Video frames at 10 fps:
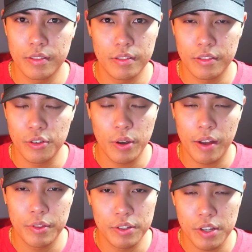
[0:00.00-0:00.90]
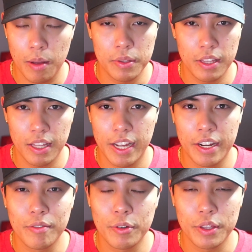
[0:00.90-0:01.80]
You have the top of the line
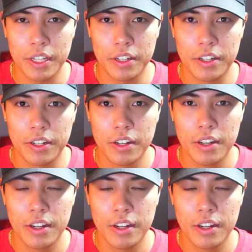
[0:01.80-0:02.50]
everything here.